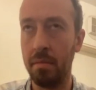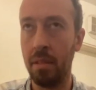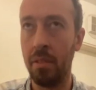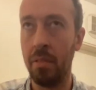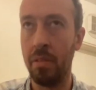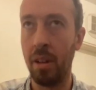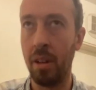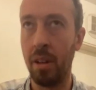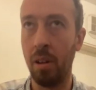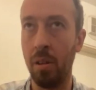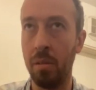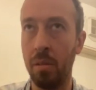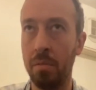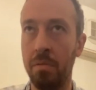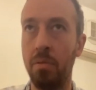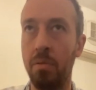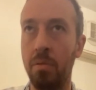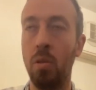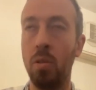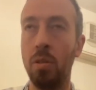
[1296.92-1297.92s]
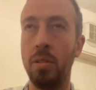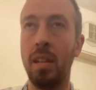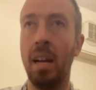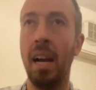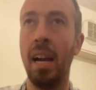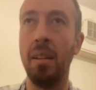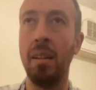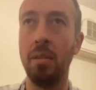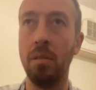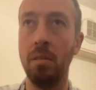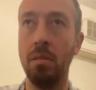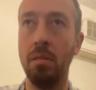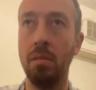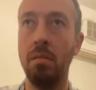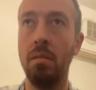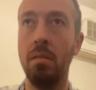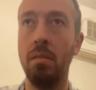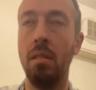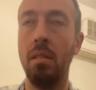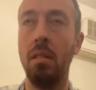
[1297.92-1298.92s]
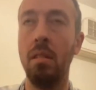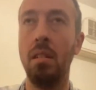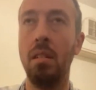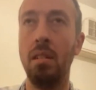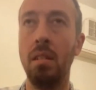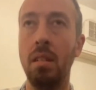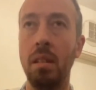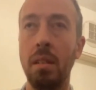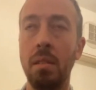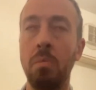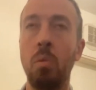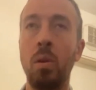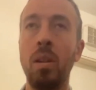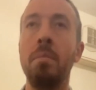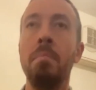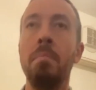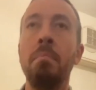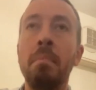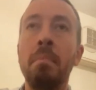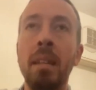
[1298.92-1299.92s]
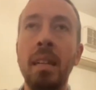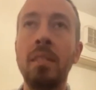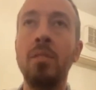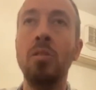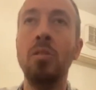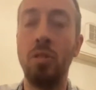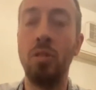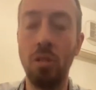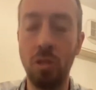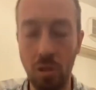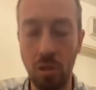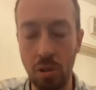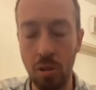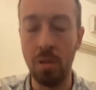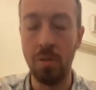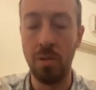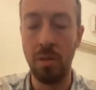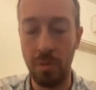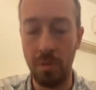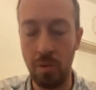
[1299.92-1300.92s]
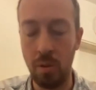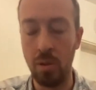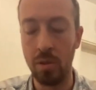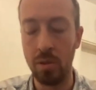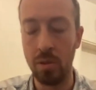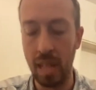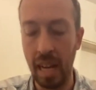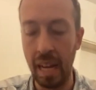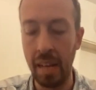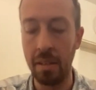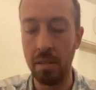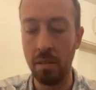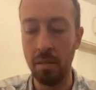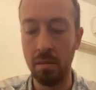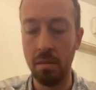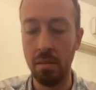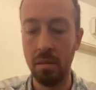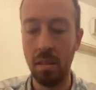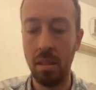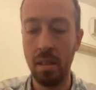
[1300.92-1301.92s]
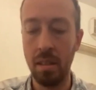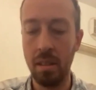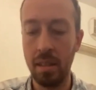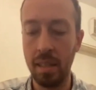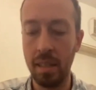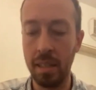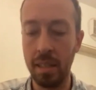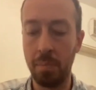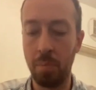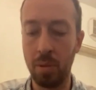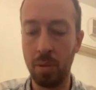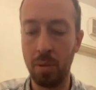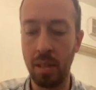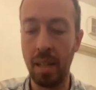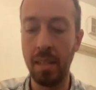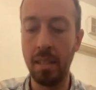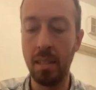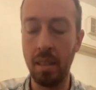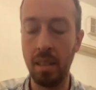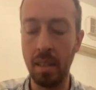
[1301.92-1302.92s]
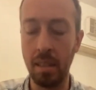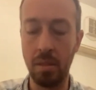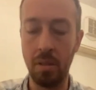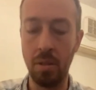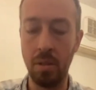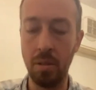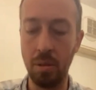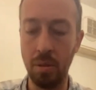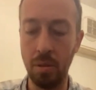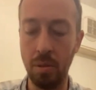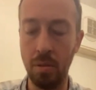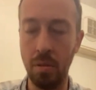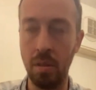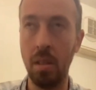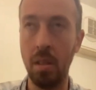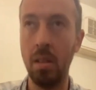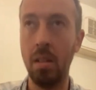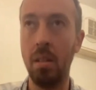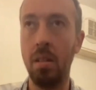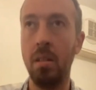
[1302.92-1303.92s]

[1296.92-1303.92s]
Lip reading: their false idol, what it means to serve a false idol is precisely to